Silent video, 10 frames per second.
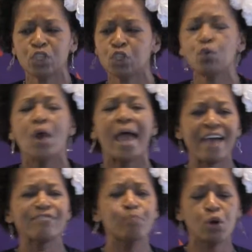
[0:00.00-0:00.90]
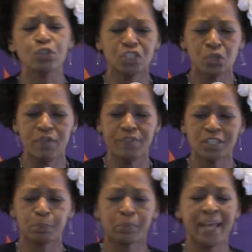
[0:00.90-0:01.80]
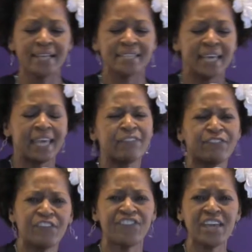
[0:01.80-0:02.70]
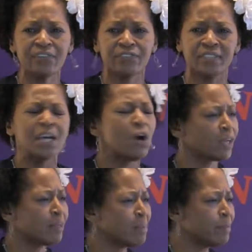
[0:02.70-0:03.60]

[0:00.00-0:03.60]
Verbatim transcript: Would you have mercy on this place? for 50. Okay,